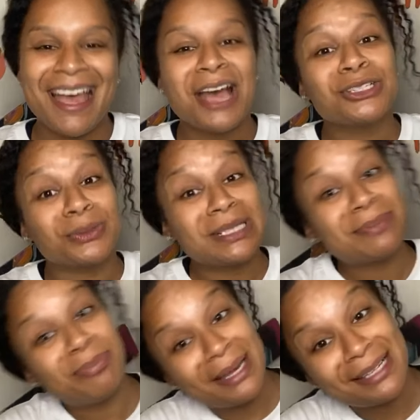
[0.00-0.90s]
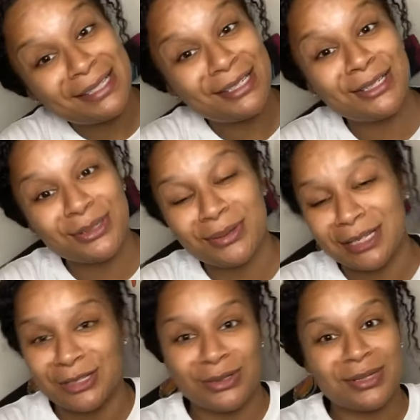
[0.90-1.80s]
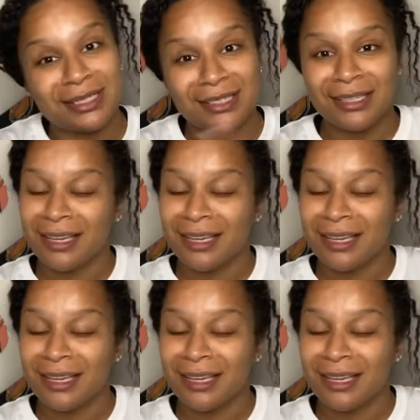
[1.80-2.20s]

So it's best to do it as soon as